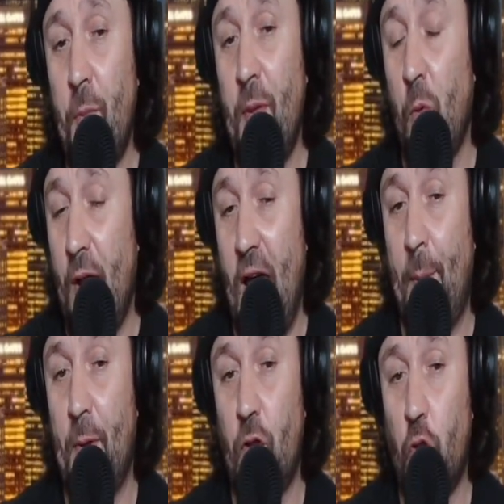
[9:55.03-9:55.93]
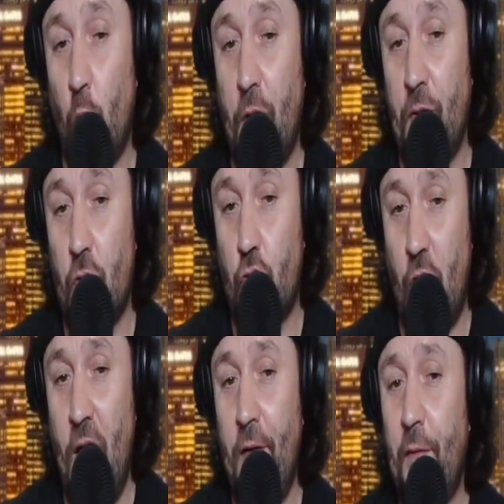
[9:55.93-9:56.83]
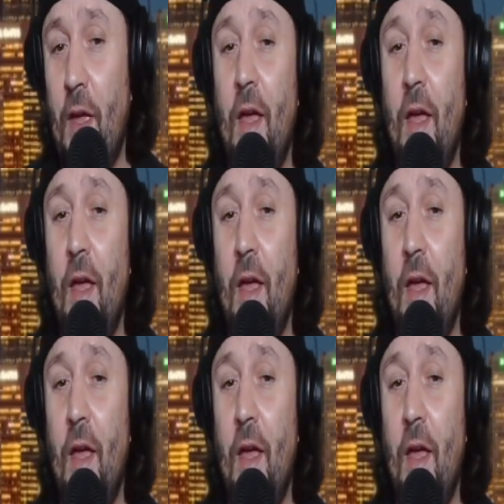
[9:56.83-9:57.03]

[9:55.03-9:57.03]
it would have happened during the draft.